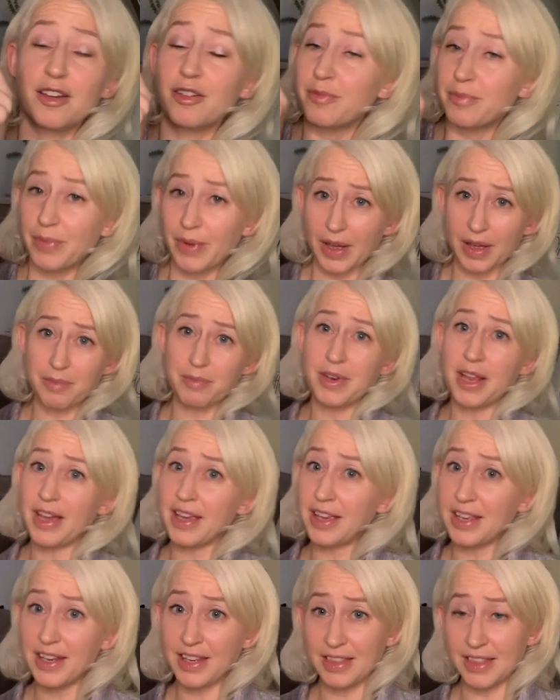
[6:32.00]
But I'm not
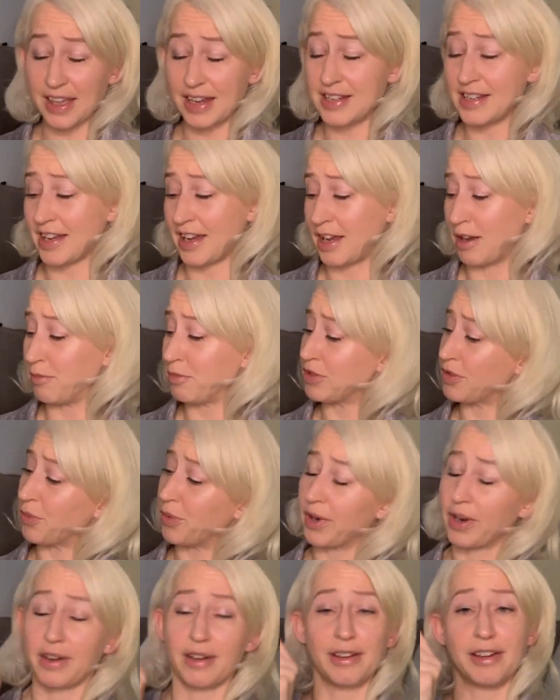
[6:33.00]
getting that time to
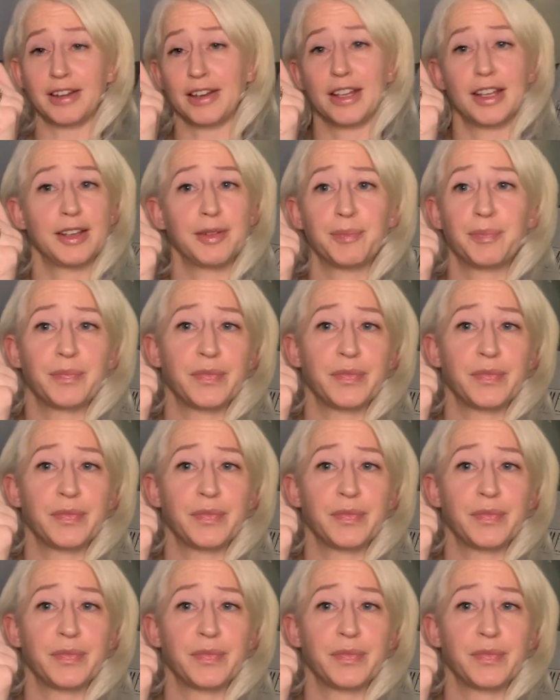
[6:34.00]
work on it.